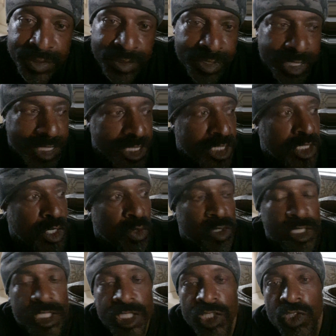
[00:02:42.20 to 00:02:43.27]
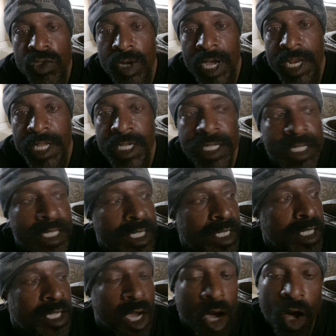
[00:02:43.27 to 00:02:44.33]
This show is just trying to,
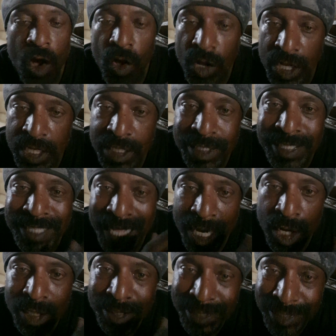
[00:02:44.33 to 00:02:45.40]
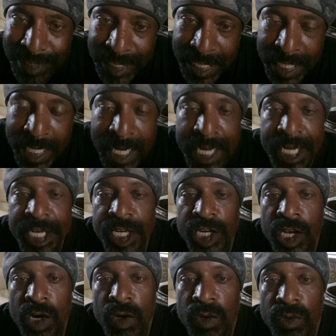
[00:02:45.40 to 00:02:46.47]
all us that are sick and
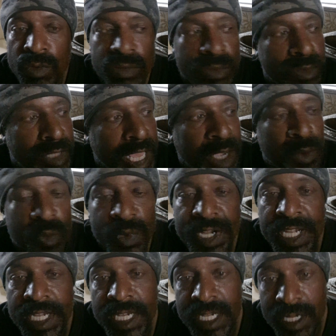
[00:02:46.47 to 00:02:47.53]
know that we,